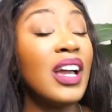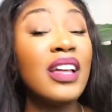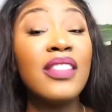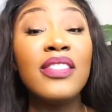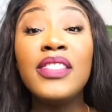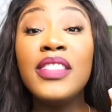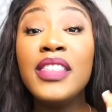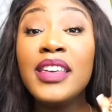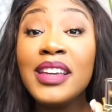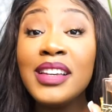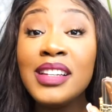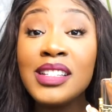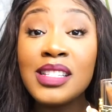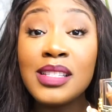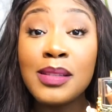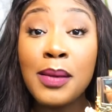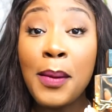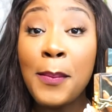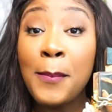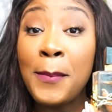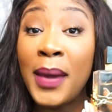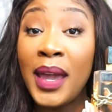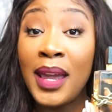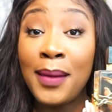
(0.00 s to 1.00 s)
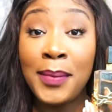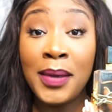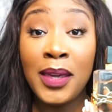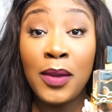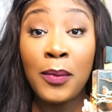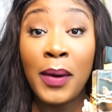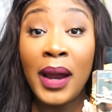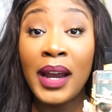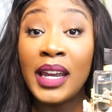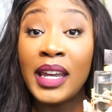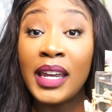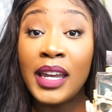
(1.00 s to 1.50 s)
this baby
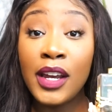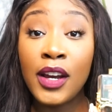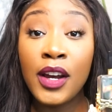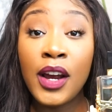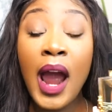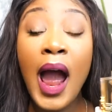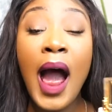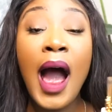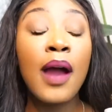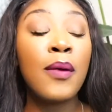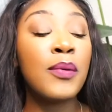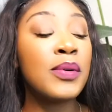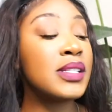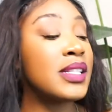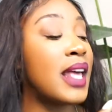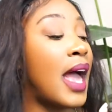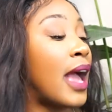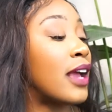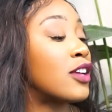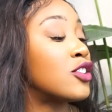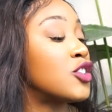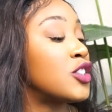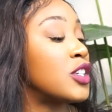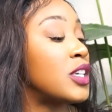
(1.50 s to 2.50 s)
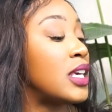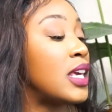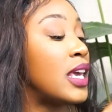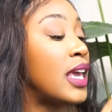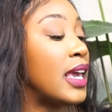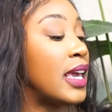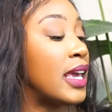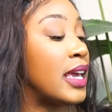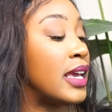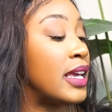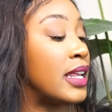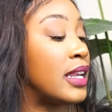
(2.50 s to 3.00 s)
right here i was actually
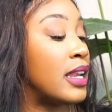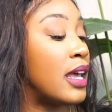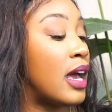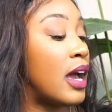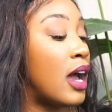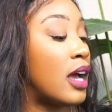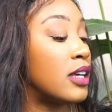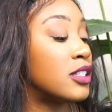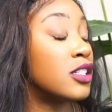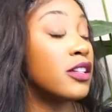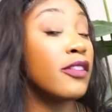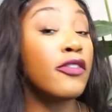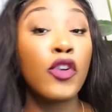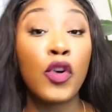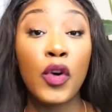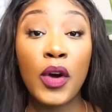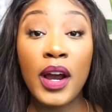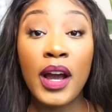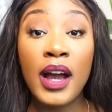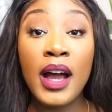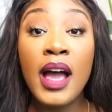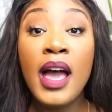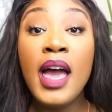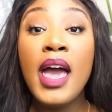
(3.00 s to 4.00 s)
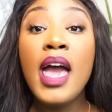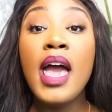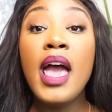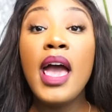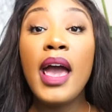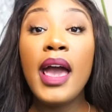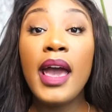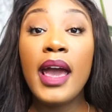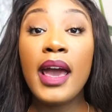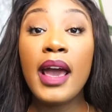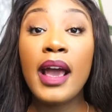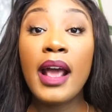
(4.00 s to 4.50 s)
in sephora
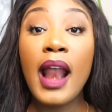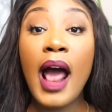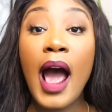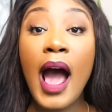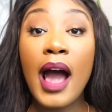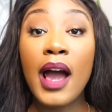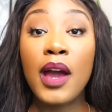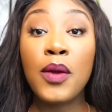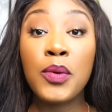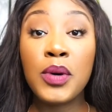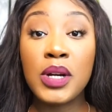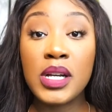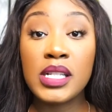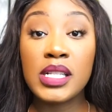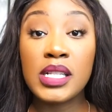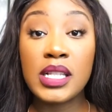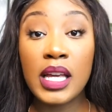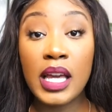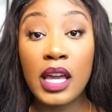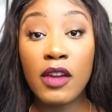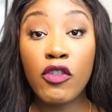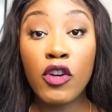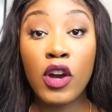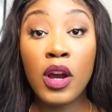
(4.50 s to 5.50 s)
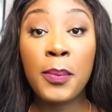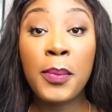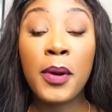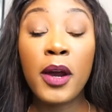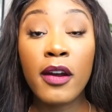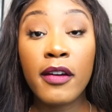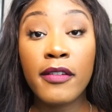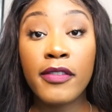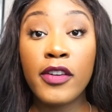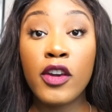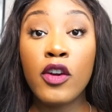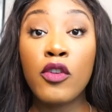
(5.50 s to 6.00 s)
and i was looking for a
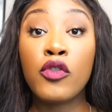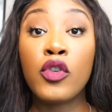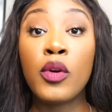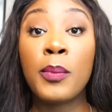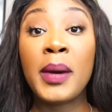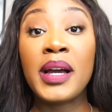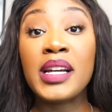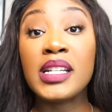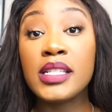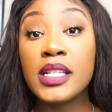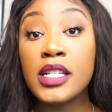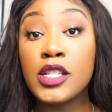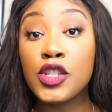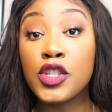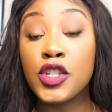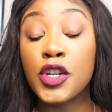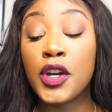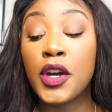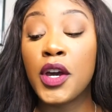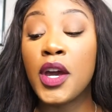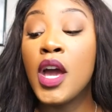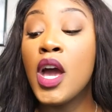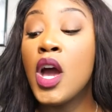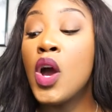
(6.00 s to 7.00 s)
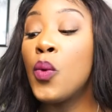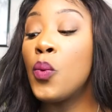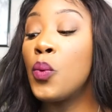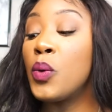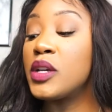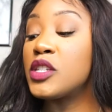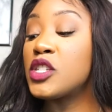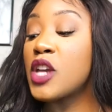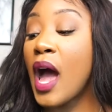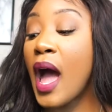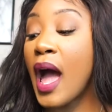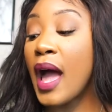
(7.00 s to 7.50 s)
perfume for my sister
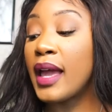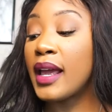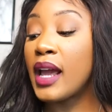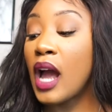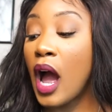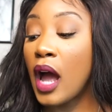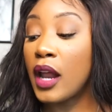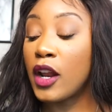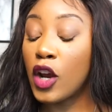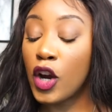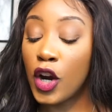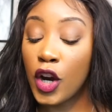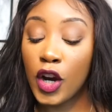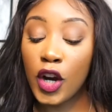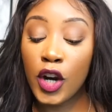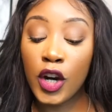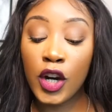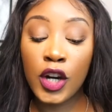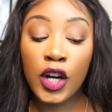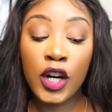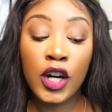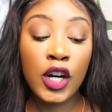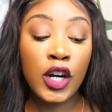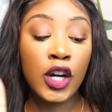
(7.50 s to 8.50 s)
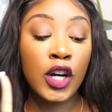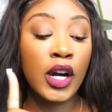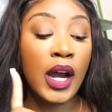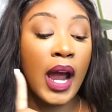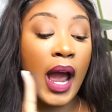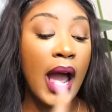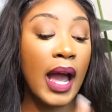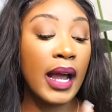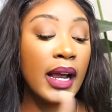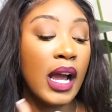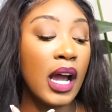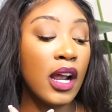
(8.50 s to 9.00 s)
which i got her
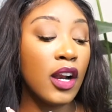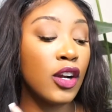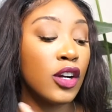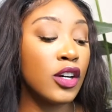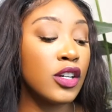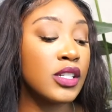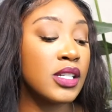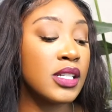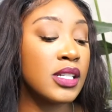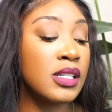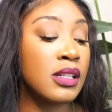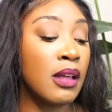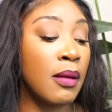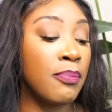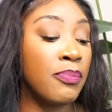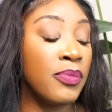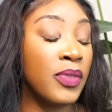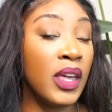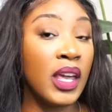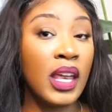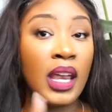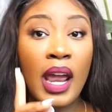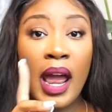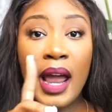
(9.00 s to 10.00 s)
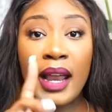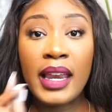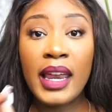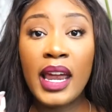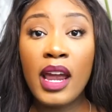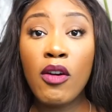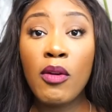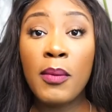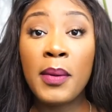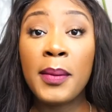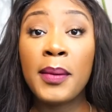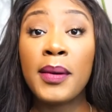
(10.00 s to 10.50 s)
i got her something i
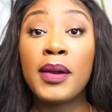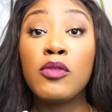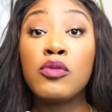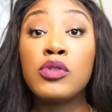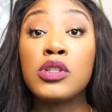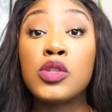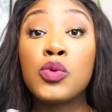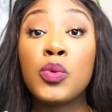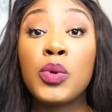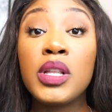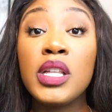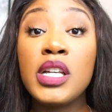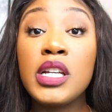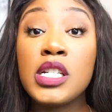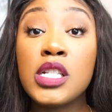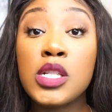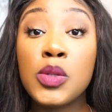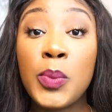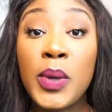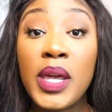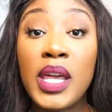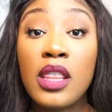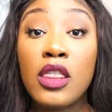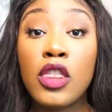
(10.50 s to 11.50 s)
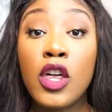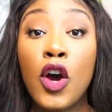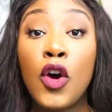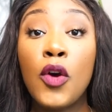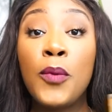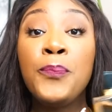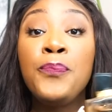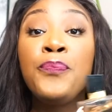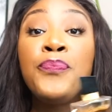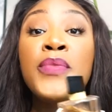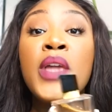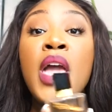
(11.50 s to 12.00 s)
can't remember it was really sweet
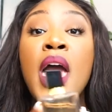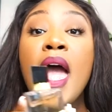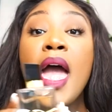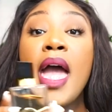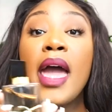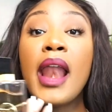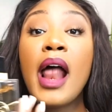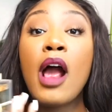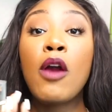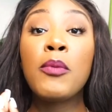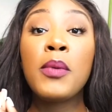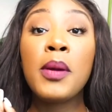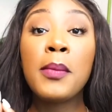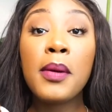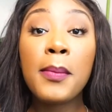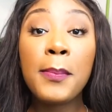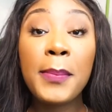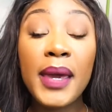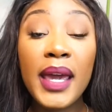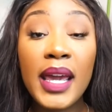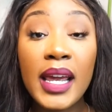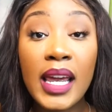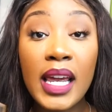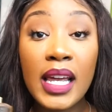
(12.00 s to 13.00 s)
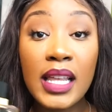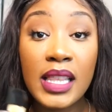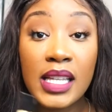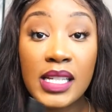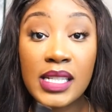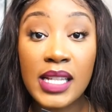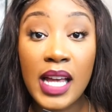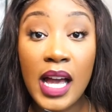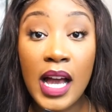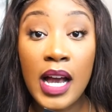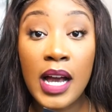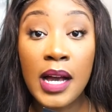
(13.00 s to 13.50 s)
though and i remember picking
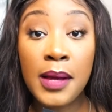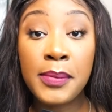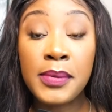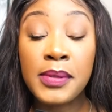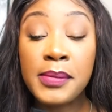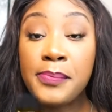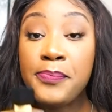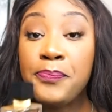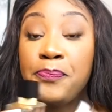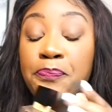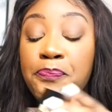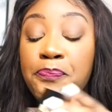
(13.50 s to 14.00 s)
this up